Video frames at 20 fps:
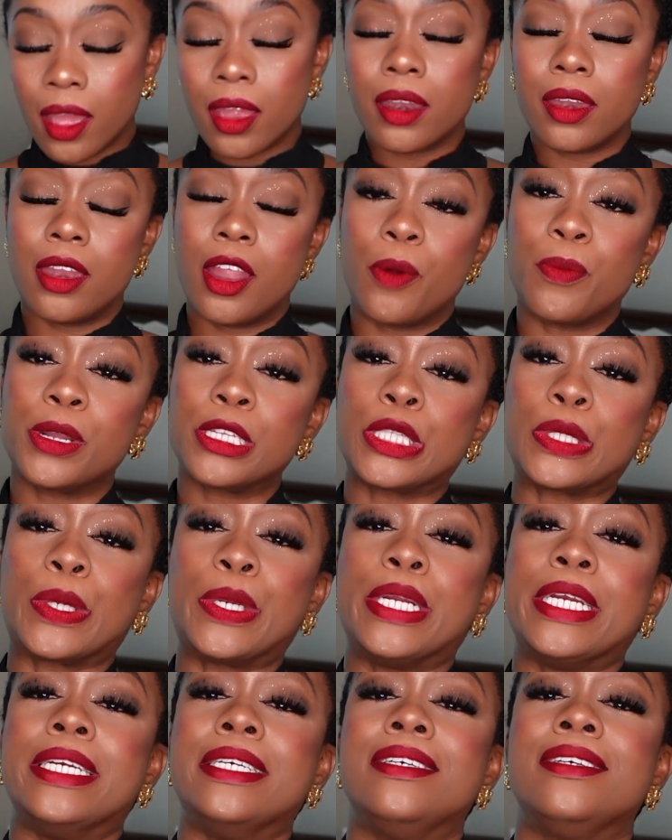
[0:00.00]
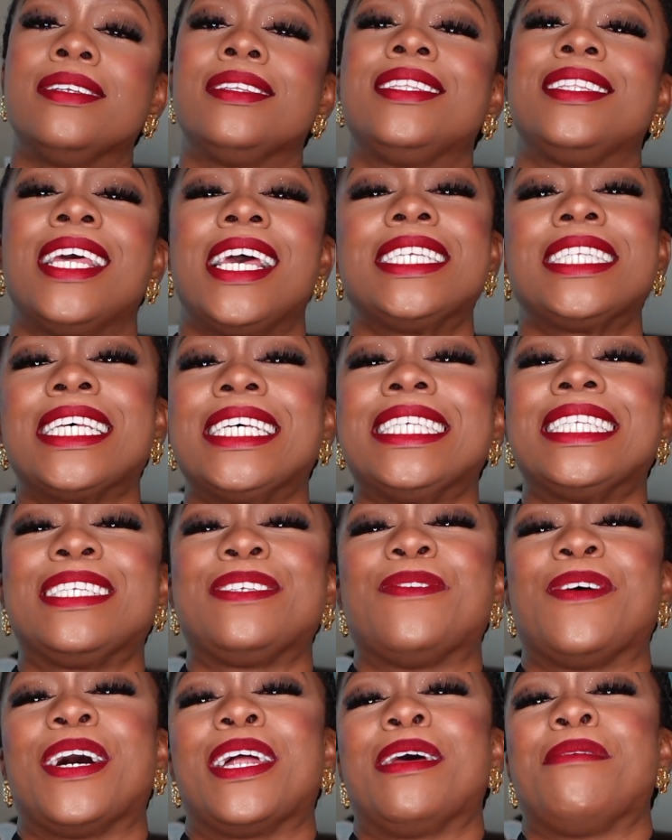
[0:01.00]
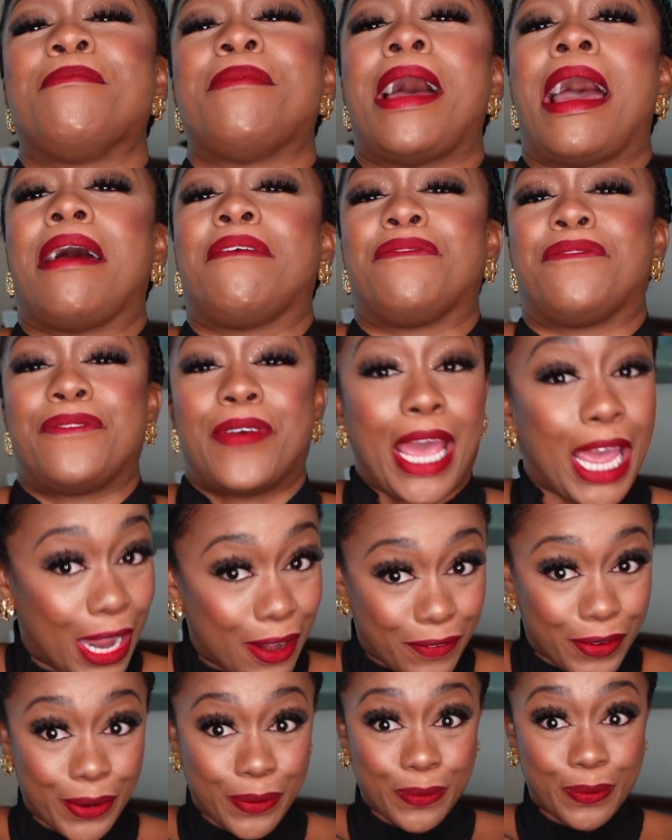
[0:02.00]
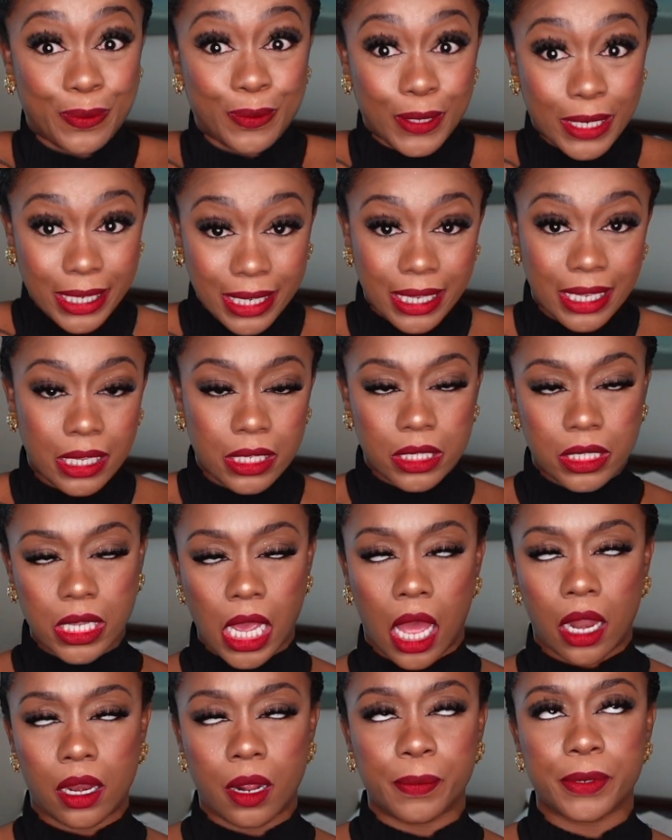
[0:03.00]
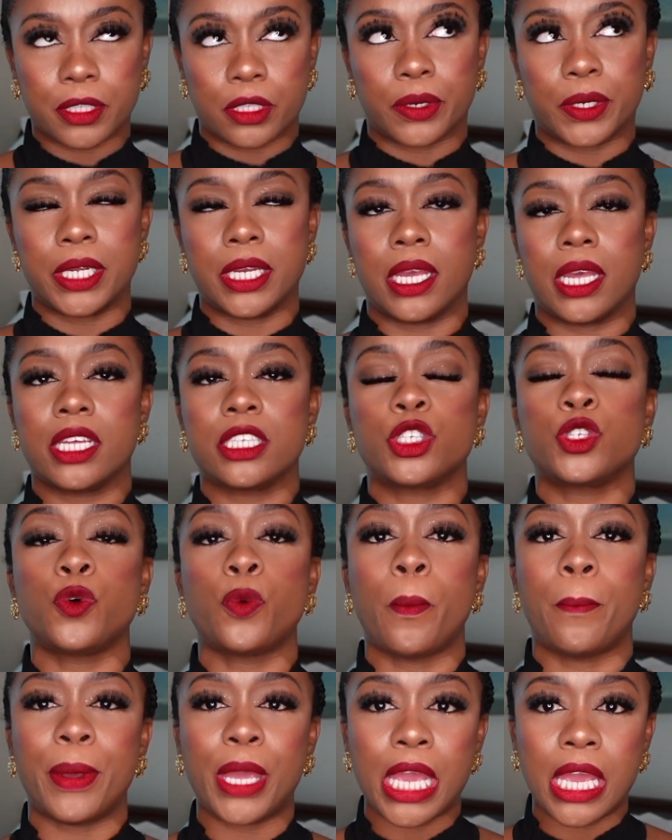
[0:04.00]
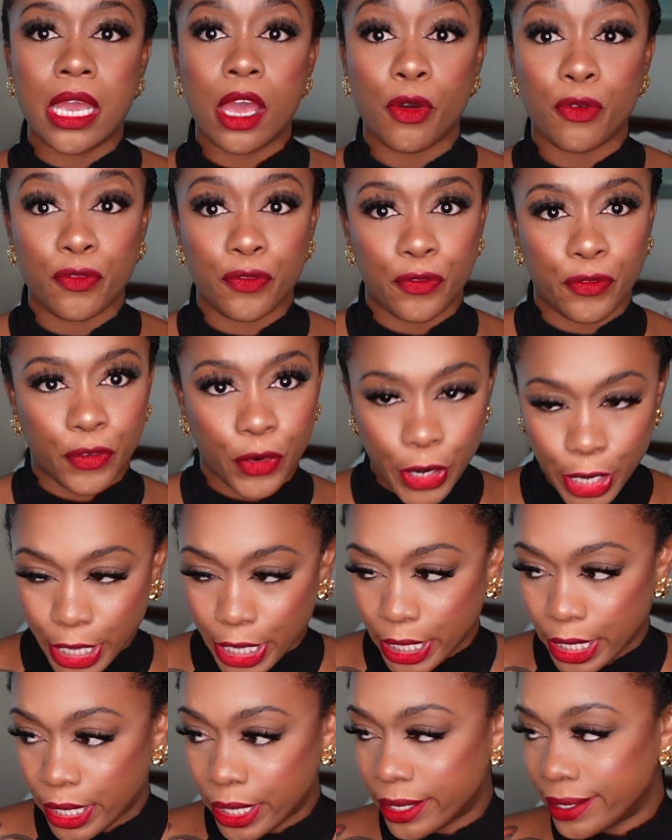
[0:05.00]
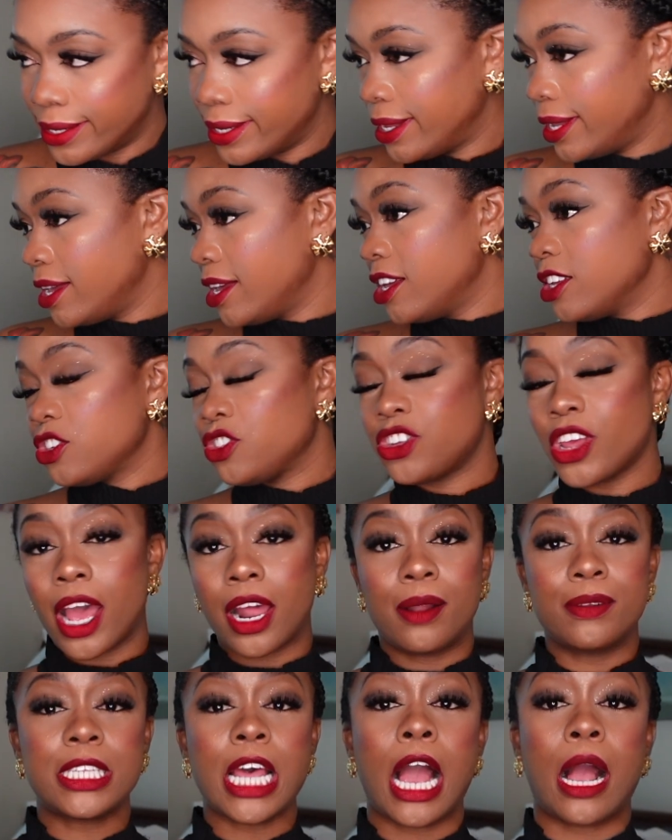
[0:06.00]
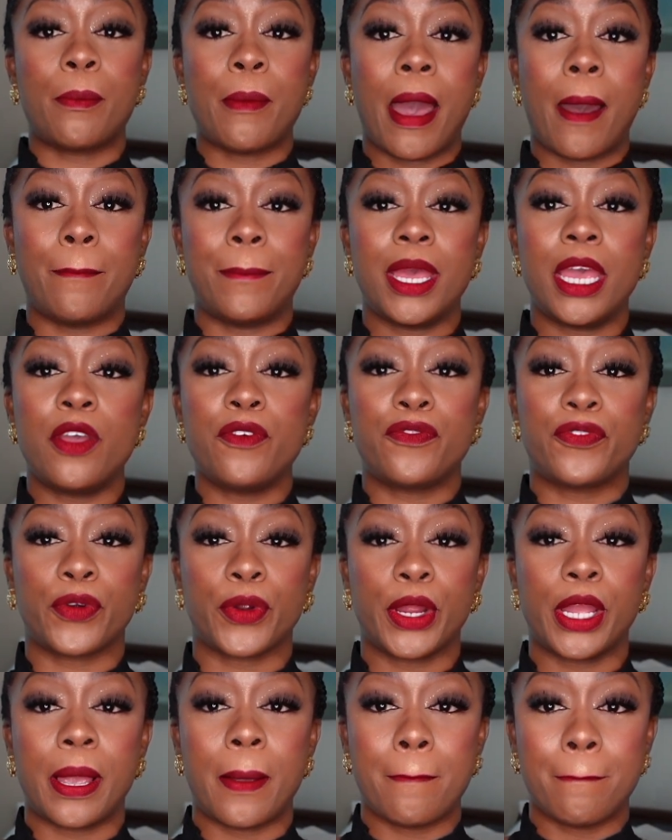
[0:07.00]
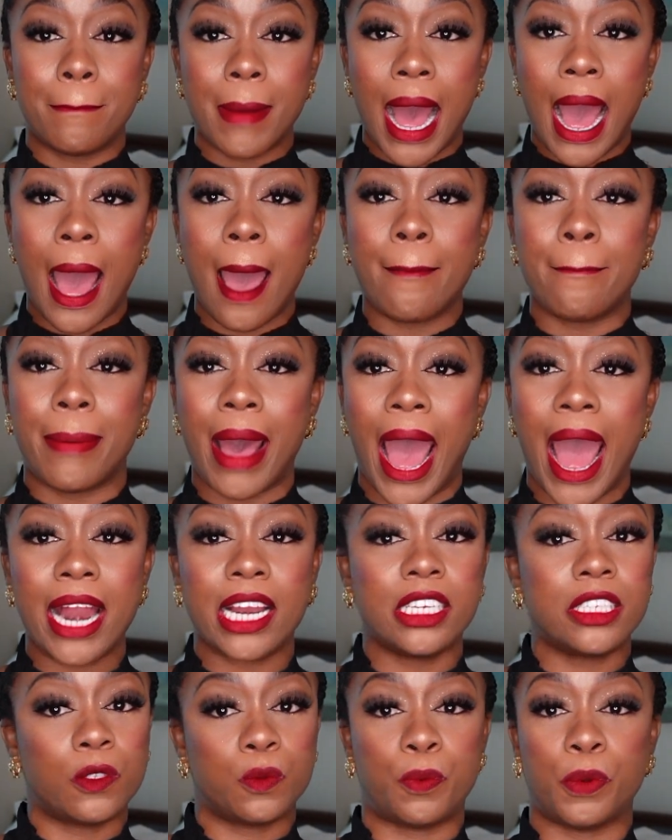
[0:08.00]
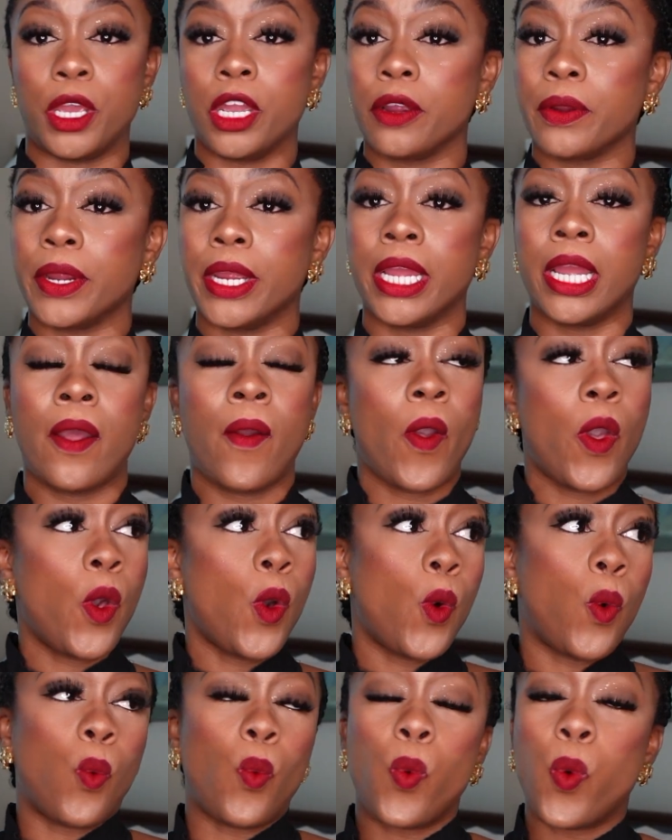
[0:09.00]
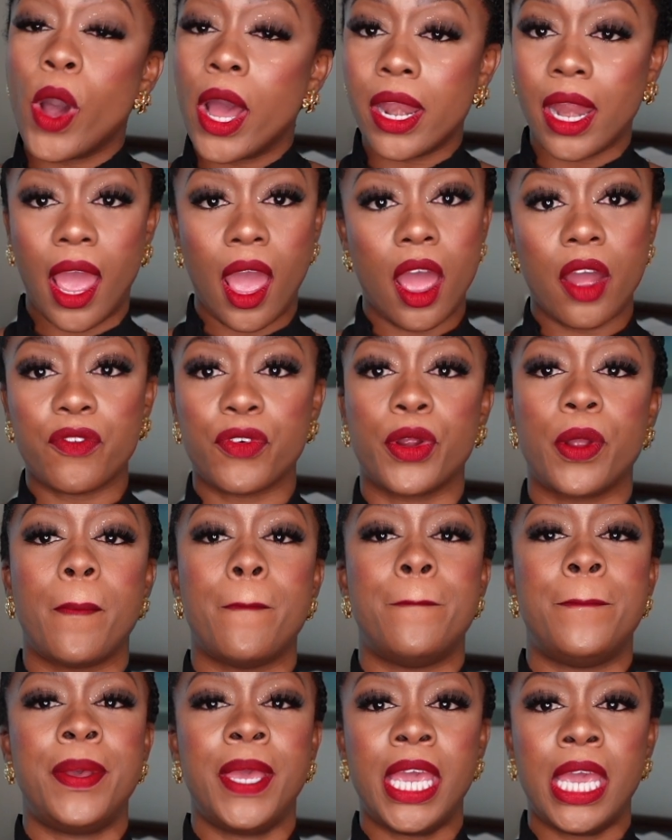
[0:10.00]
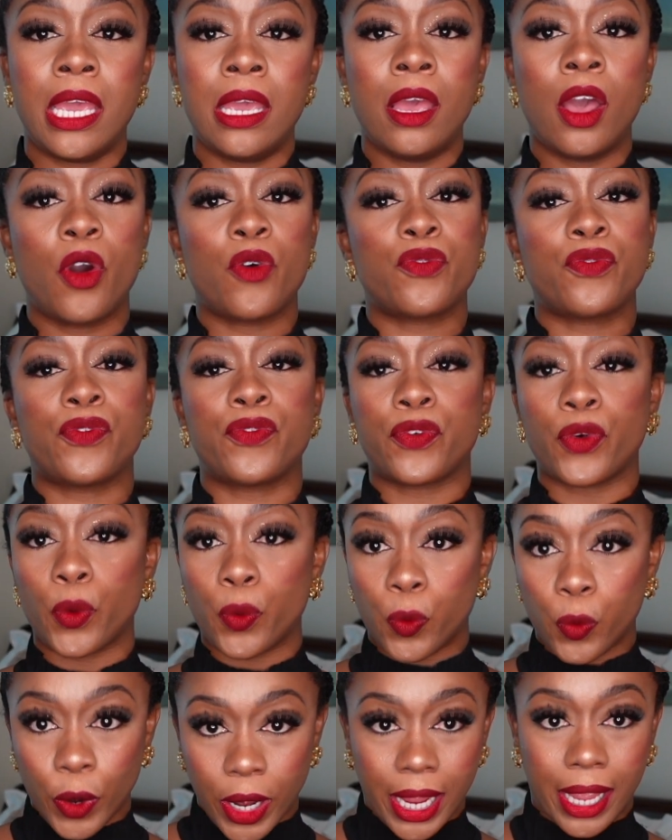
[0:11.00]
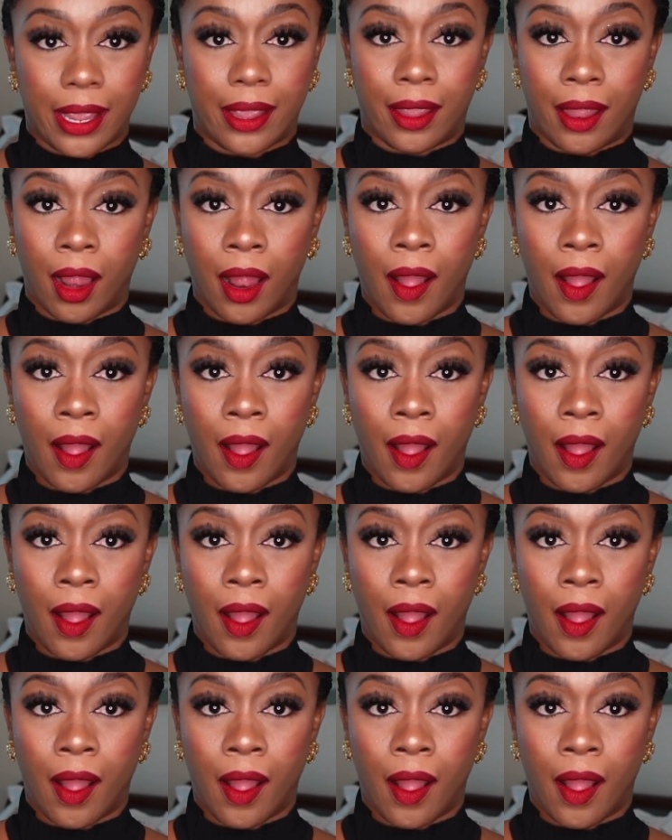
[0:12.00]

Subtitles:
Number 3. This is one of my favorite ones, y'all. Number 3 is to be free. Chat, I'm talking about be free. Mind, body, spirit, whatever. Be free.